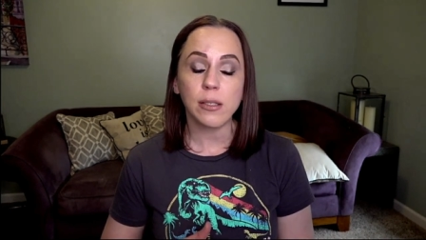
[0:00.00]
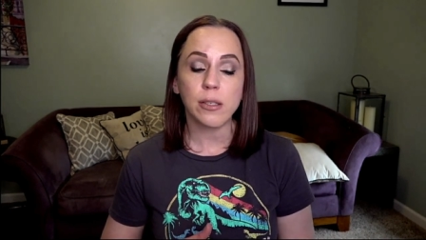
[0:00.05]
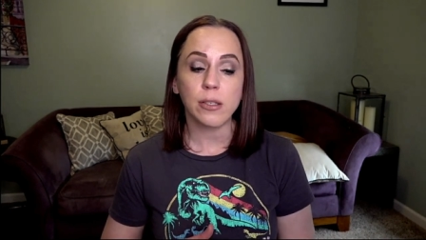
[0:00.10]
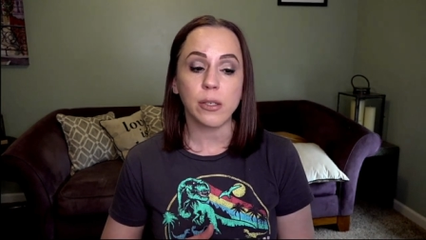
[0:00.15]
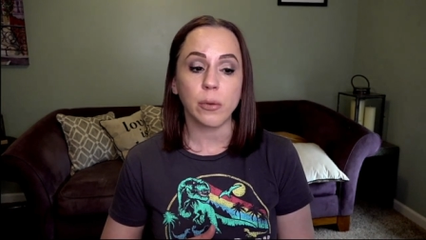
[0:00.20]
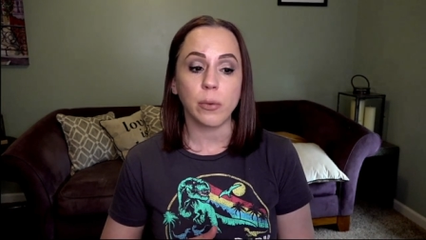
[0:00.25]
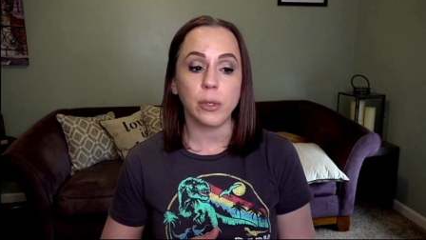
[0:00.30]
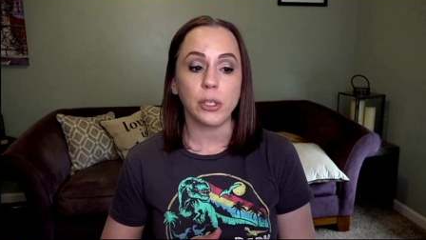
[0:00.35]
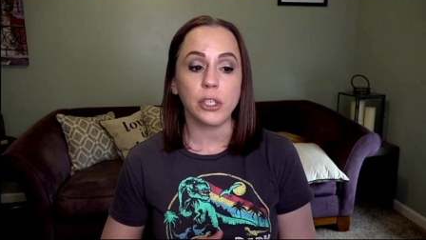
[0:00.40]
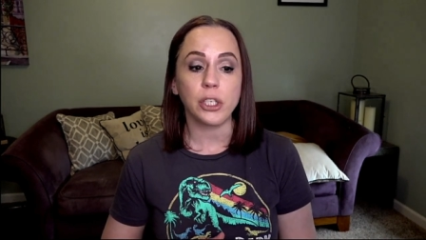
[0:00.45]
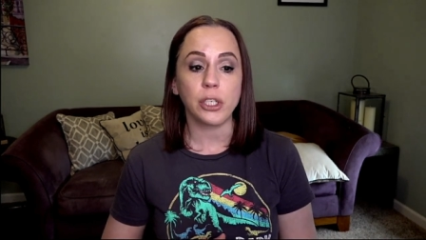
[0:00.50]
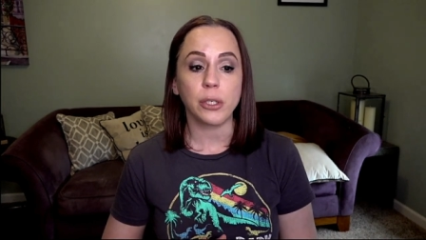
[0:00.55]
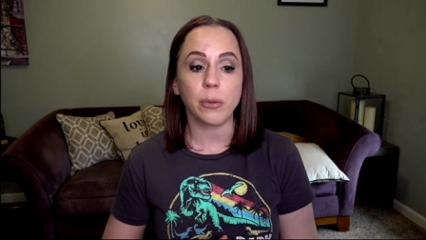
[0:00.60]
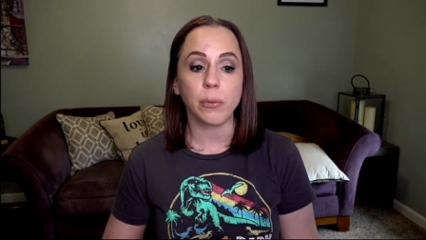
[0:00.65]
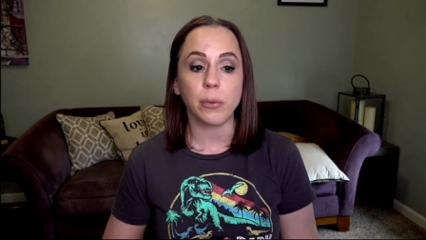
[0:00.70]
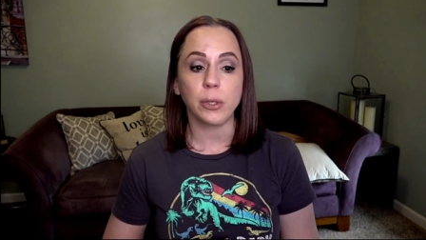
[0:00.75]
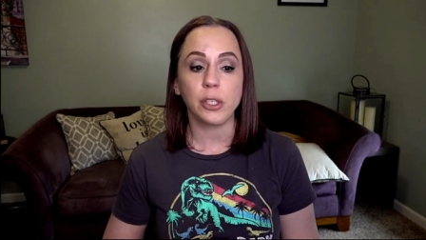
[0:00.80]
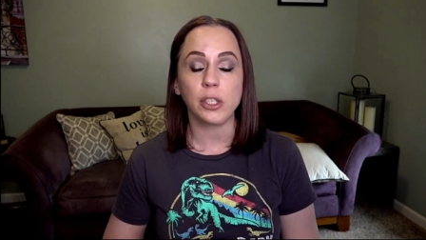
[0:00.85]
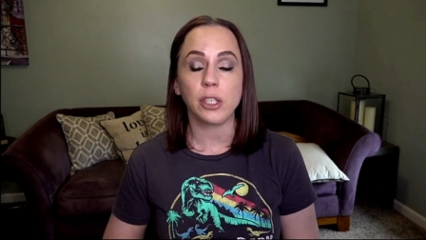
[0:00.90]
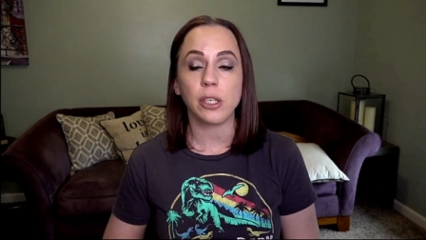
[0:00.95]
So when she
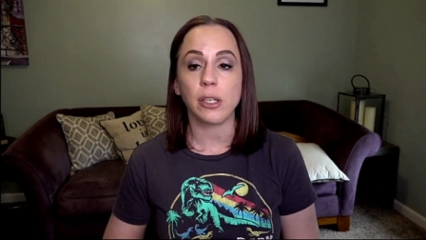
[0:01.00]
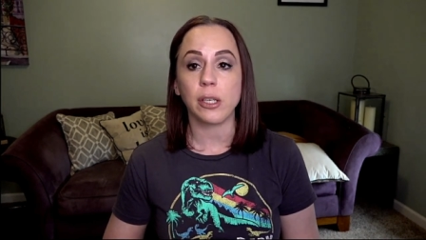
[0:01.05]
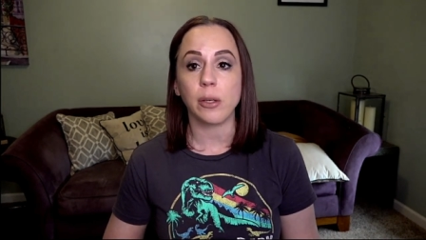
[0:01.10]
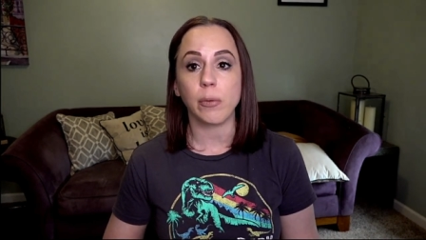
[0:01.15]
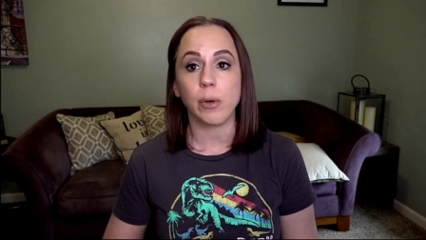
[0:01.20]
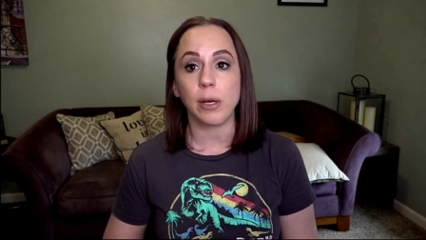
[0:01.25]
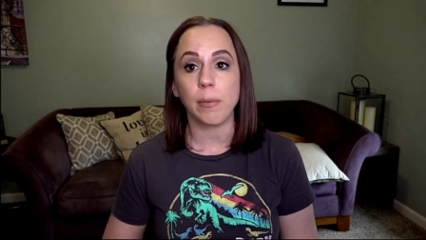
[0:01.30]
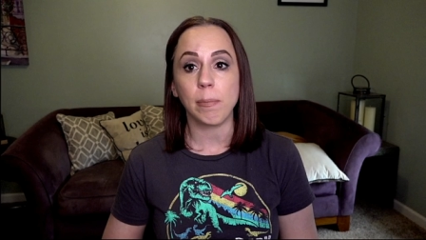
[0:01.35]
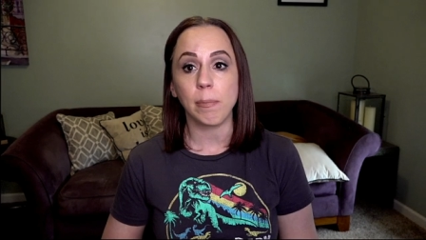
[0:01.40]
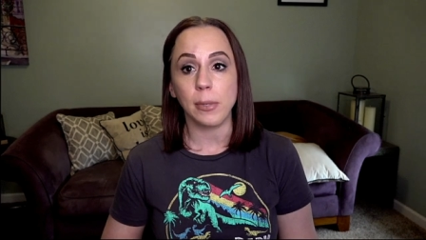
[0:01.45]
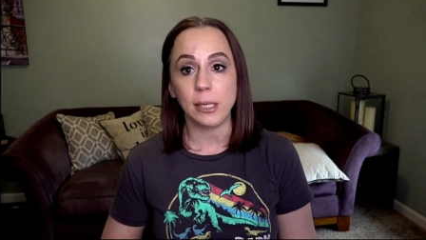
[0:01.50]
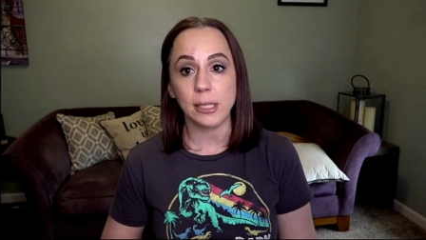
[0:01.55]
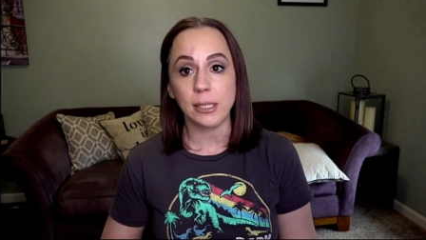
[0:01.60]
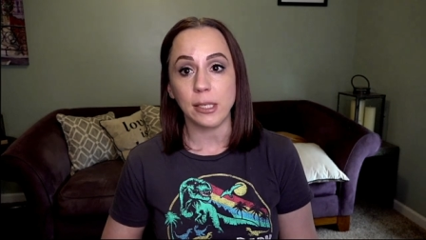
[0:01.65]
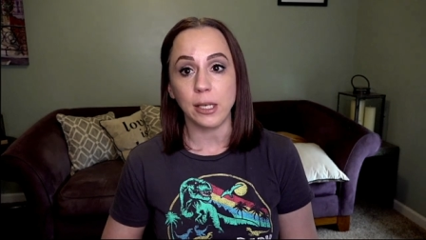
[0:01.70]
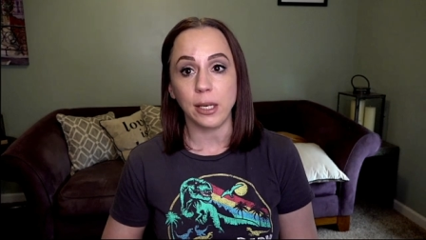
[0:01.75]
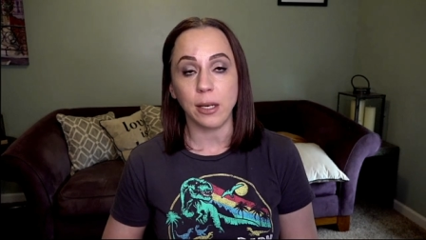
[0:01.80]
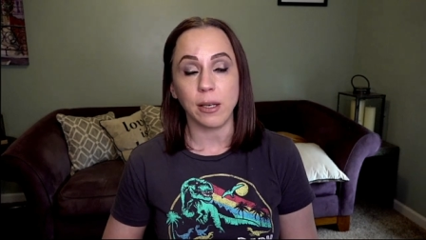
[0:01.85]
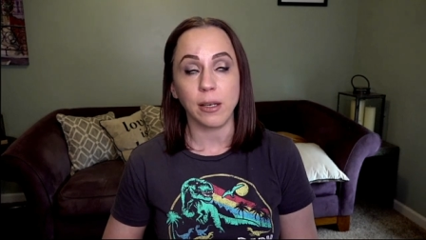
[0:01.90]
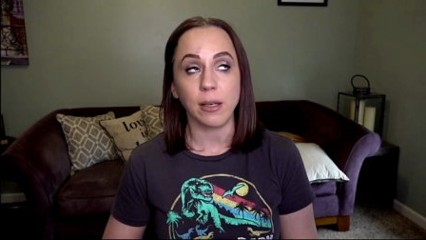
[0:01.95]
originally went
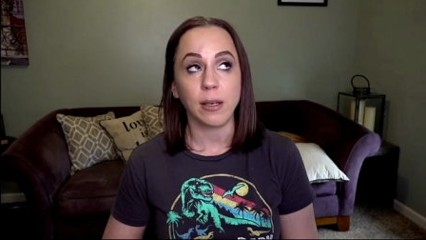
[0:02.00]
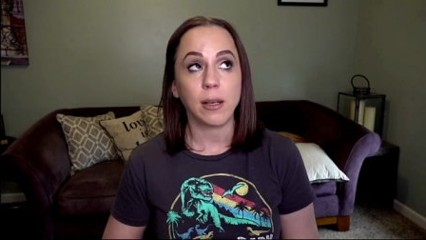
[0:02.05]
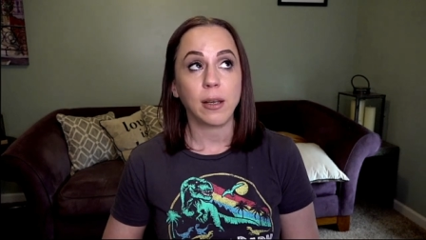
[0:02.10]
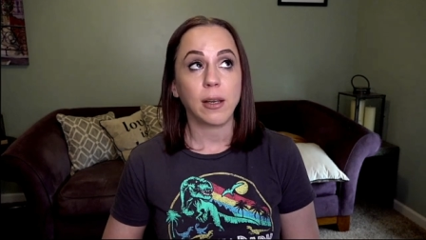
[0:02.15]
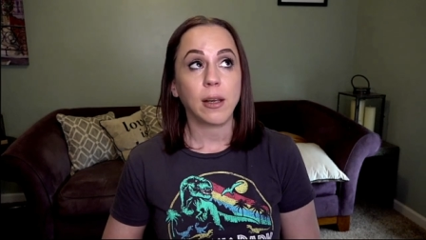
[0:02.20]
missing,